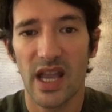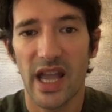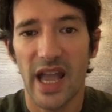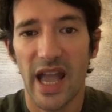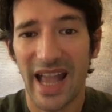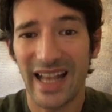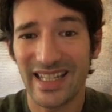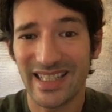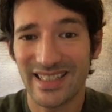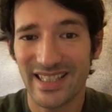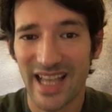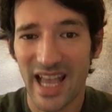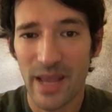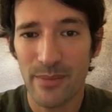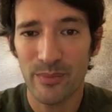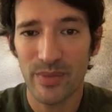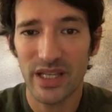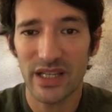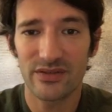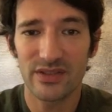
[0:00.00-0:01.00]
and is
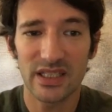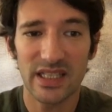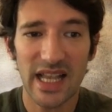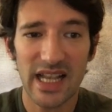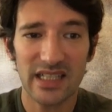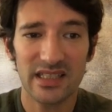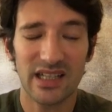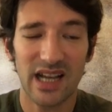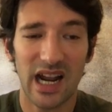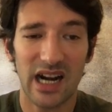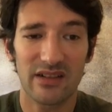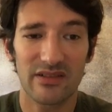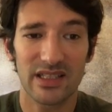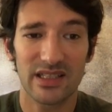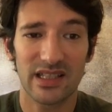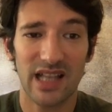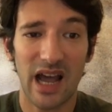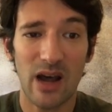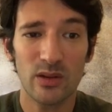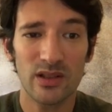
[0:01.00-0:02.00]
happy if the next
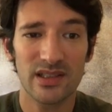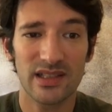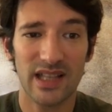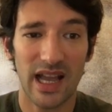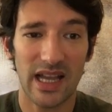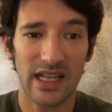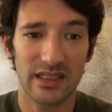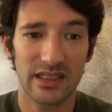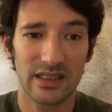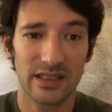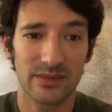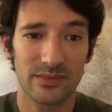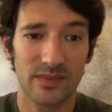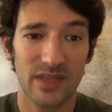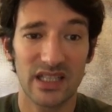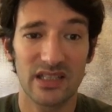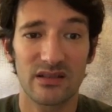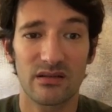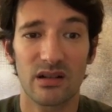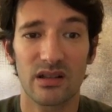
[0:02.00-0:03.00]
harvest outside
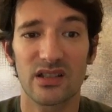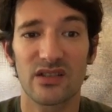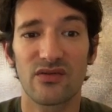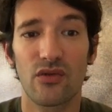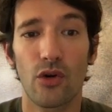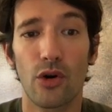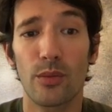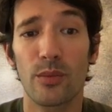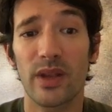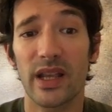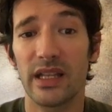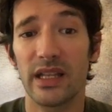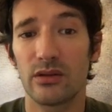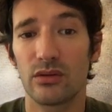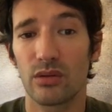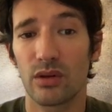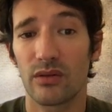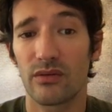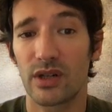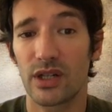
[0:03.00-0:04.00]
is transformed
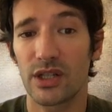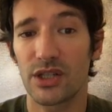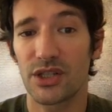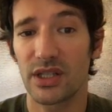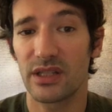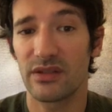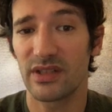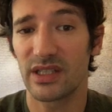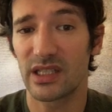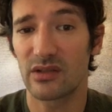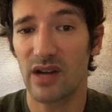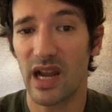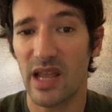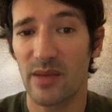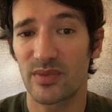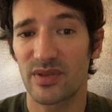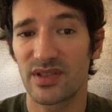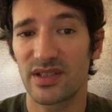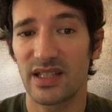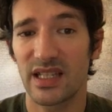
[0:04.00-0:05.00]
into a virgin with
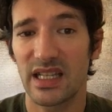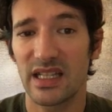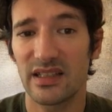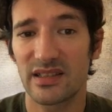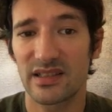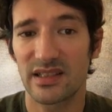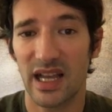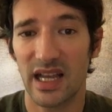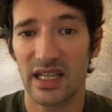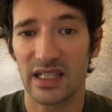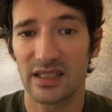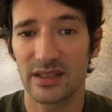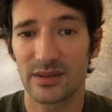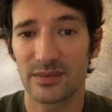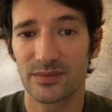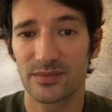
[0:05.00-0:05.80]
grapes inside.